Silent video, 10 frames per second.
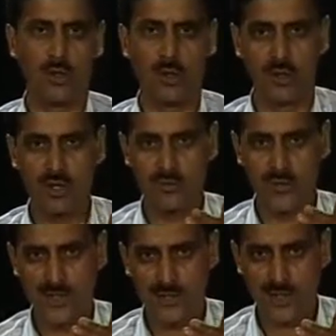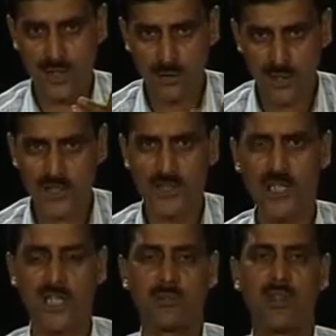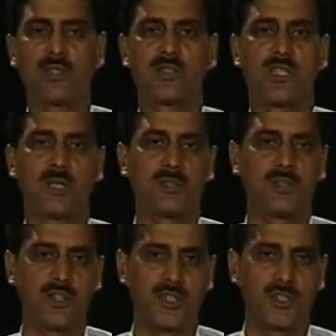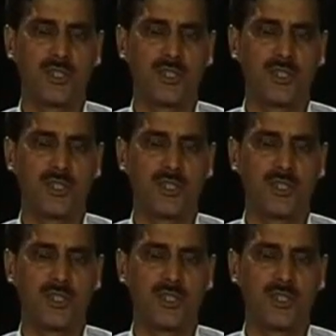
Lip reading: or within the regulatory elements of the gene